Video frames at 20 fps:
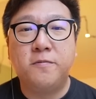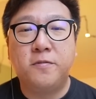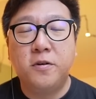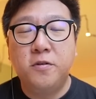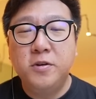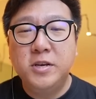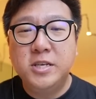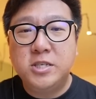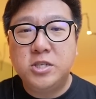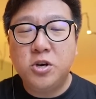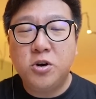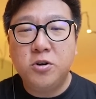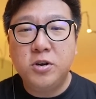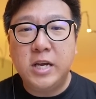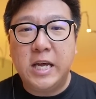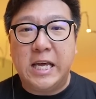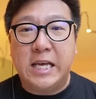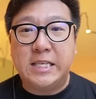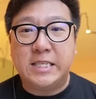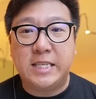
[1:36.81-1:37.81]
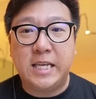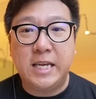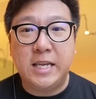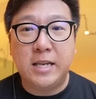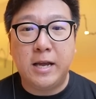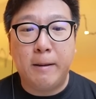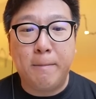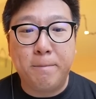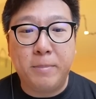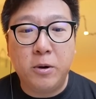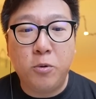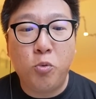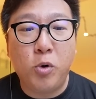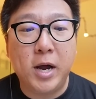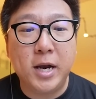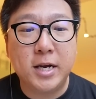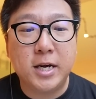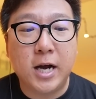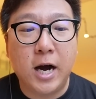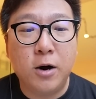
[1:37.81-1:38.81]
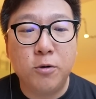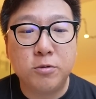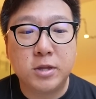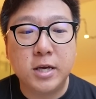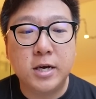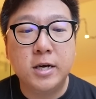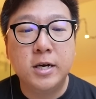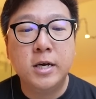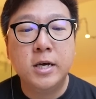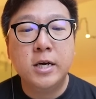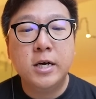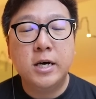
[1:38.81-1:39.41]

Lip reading: Virizion is the #1 counter